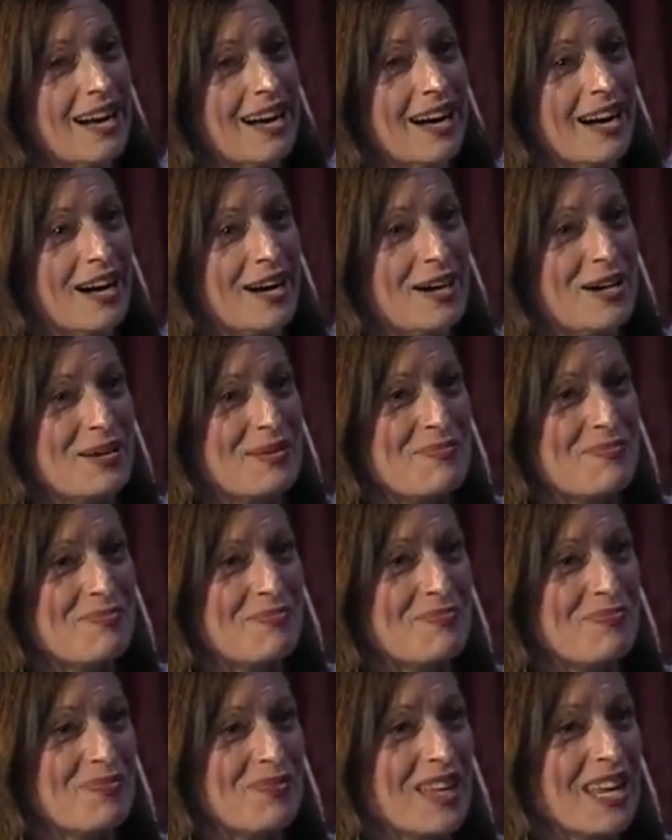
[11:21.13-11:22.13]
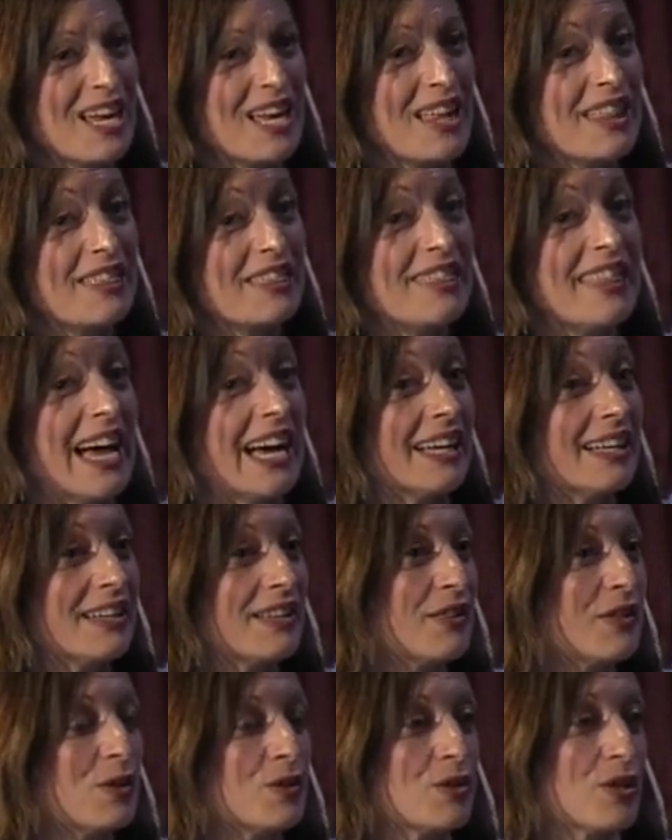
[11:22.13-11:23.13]

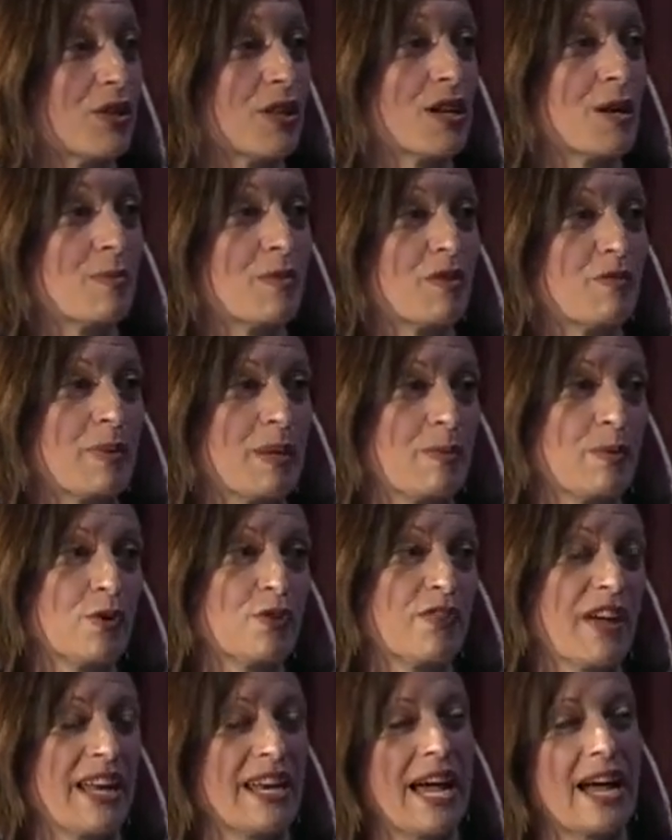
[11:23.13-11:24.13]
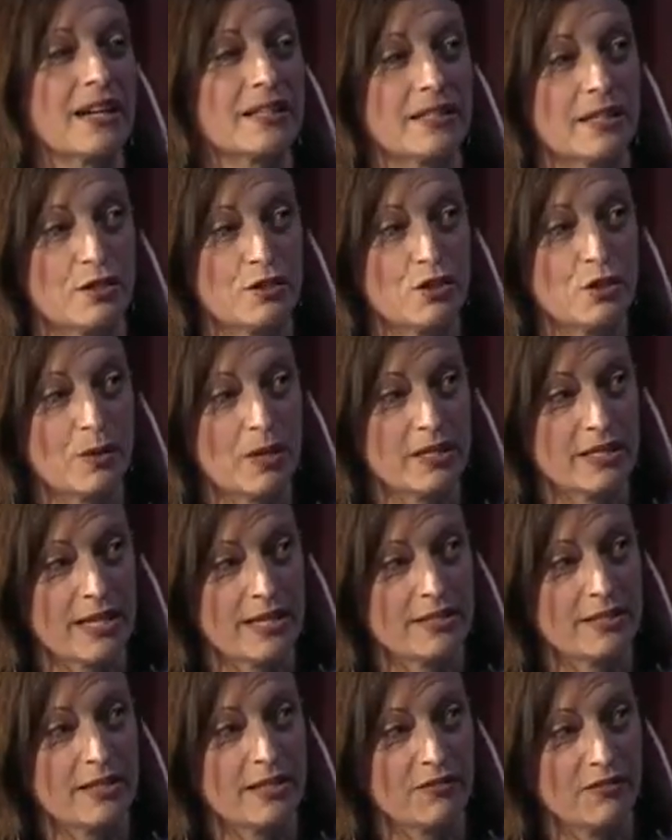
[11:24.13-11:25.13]
Those are the number of people who've had access to our
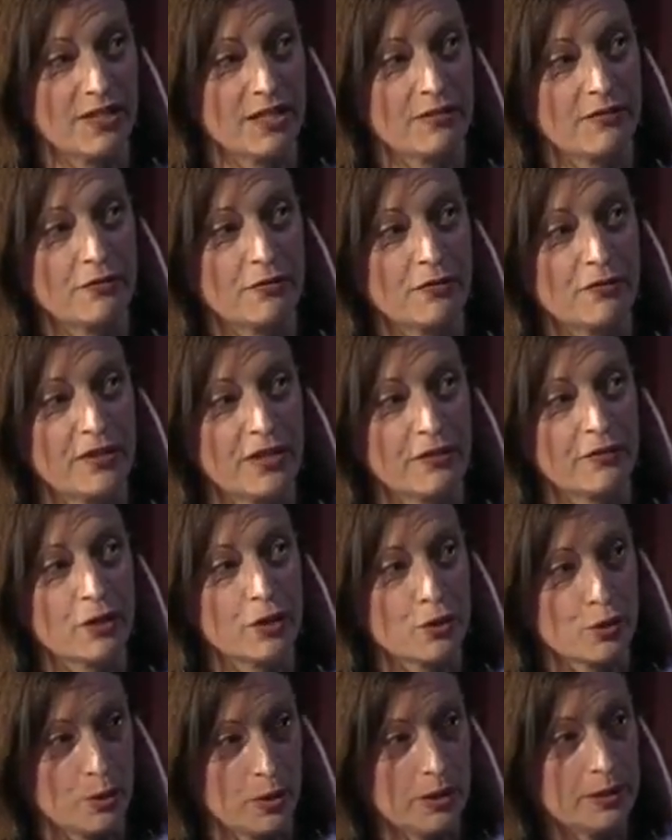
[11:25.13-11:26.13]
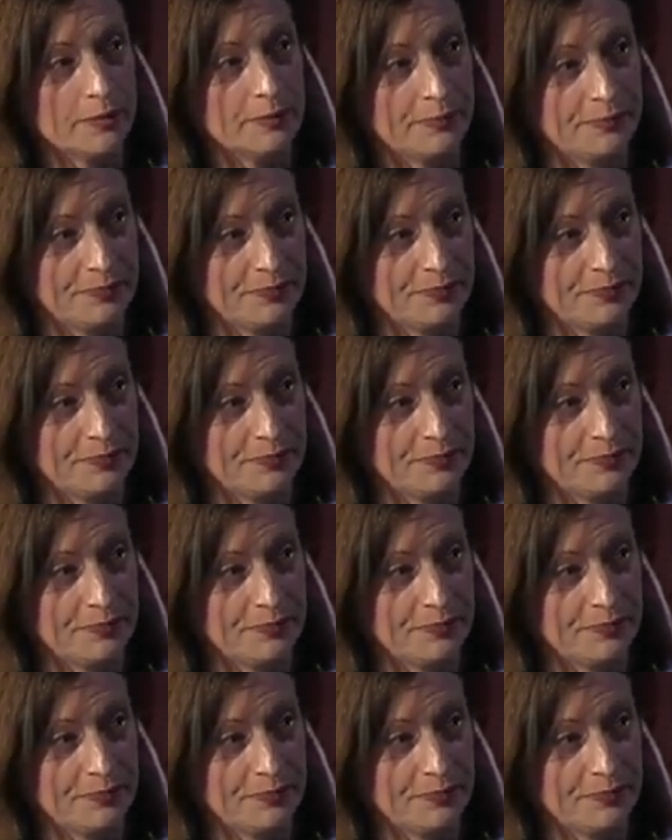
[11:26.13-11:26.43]
testing via virtual.